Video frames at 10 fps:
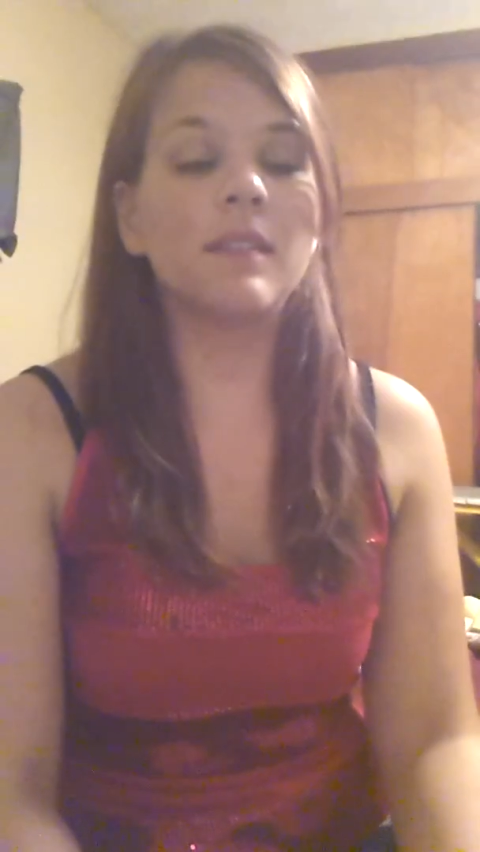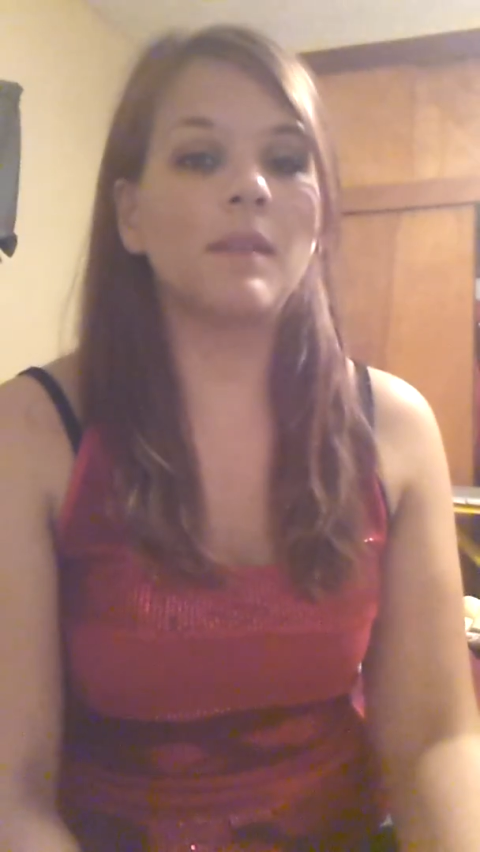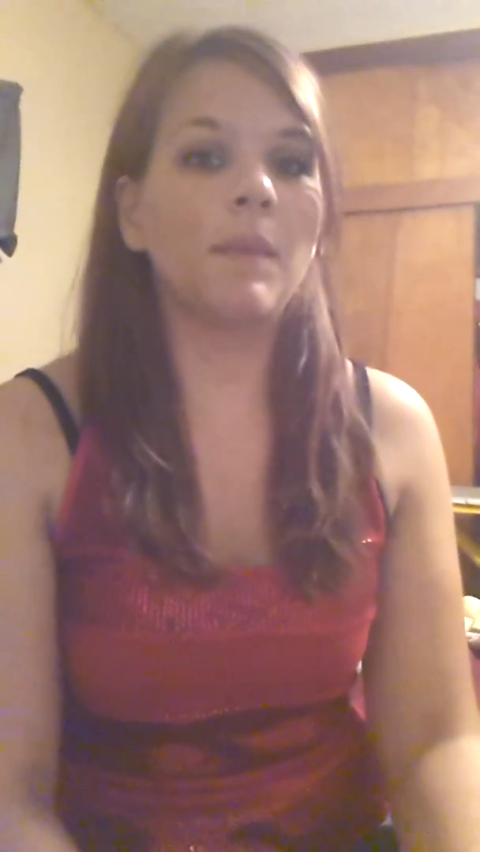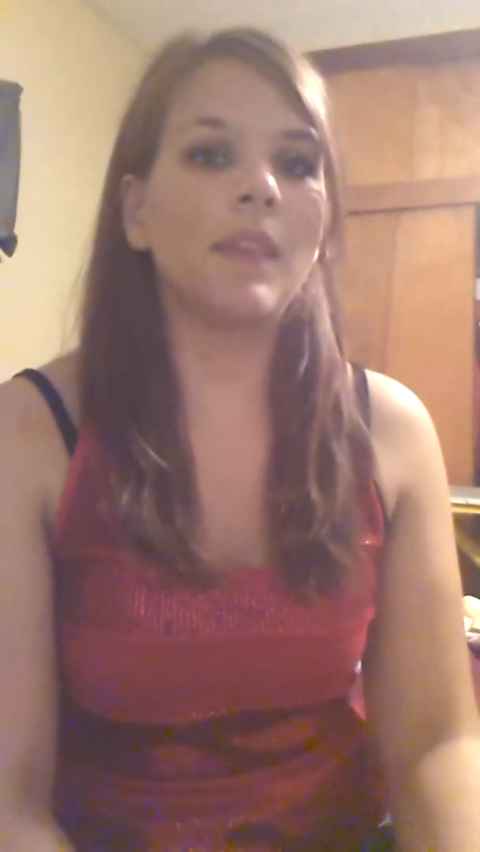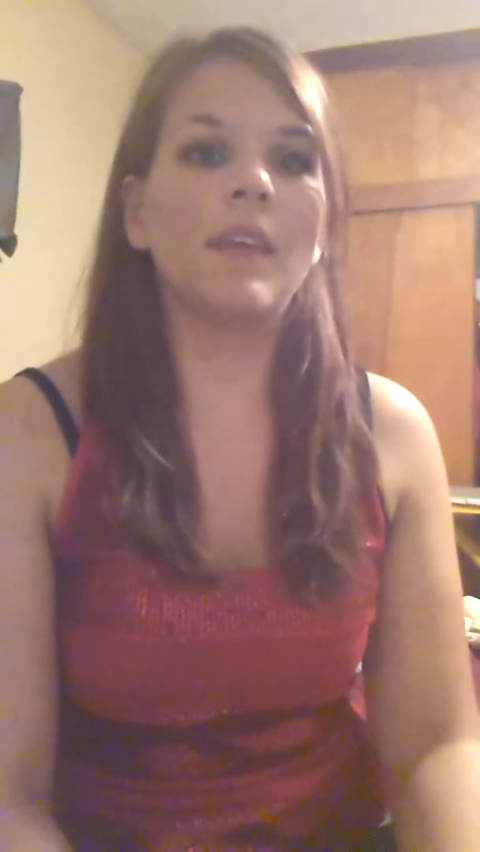is
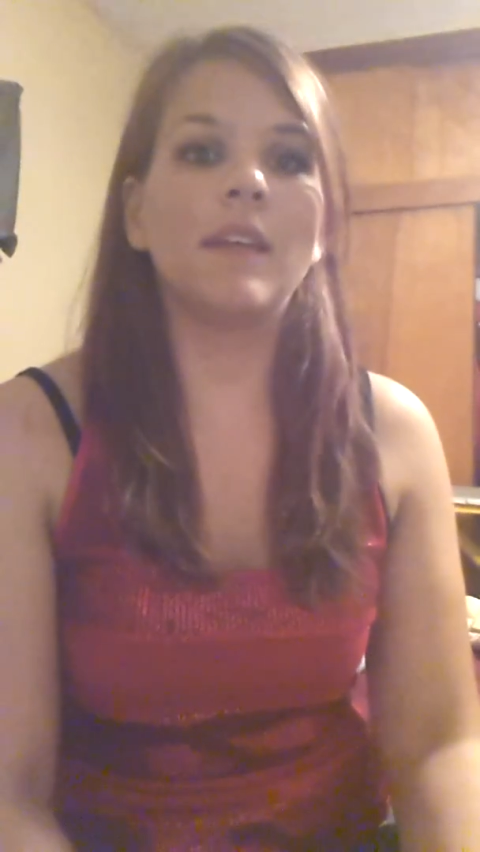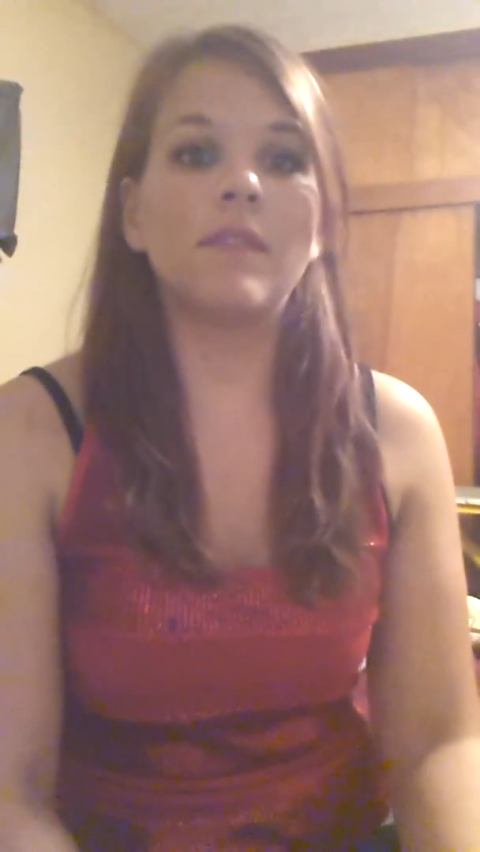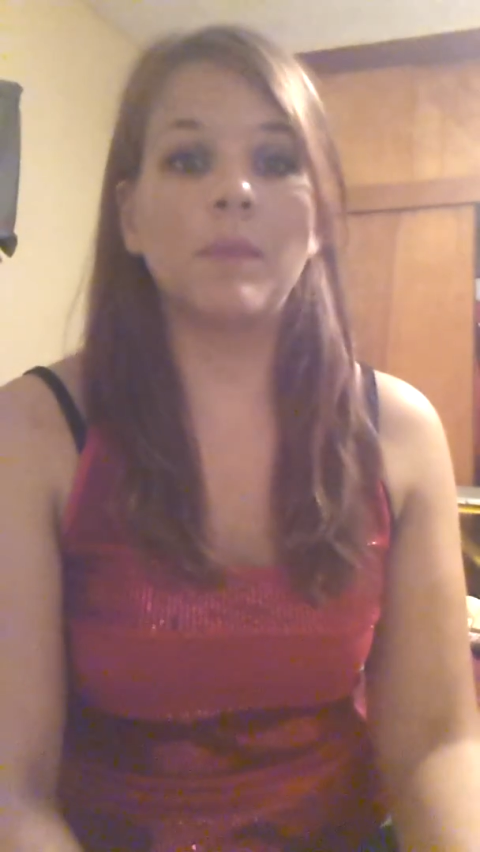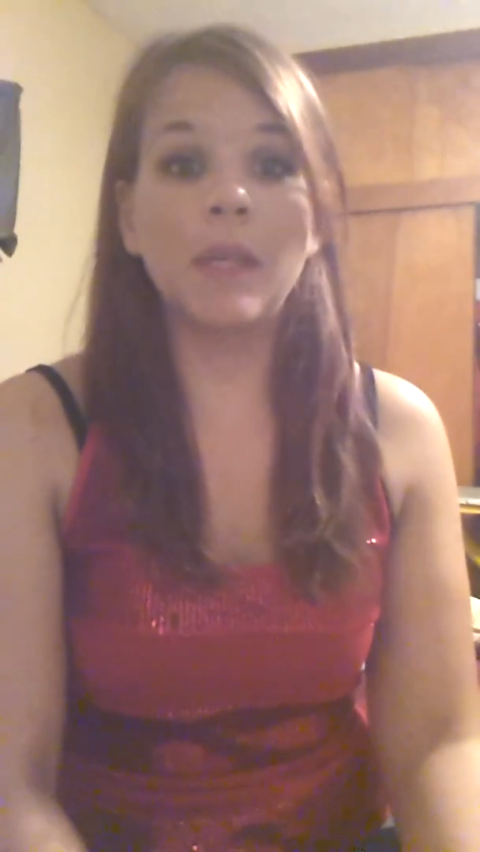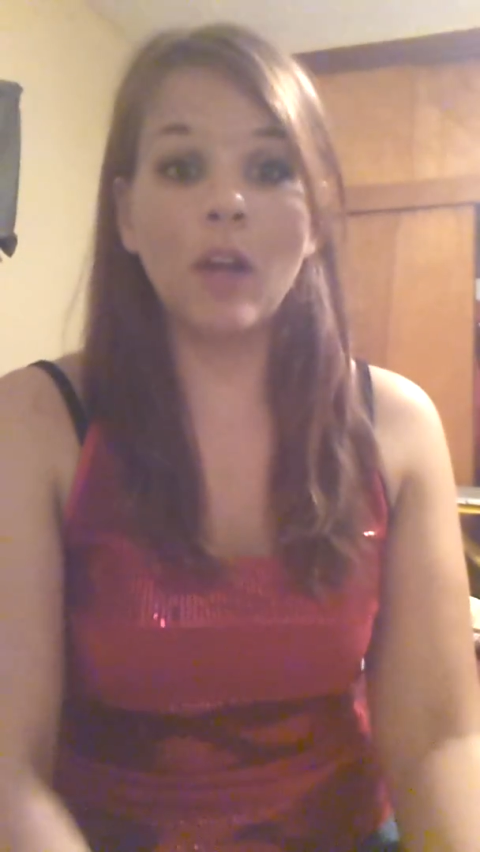something that gives me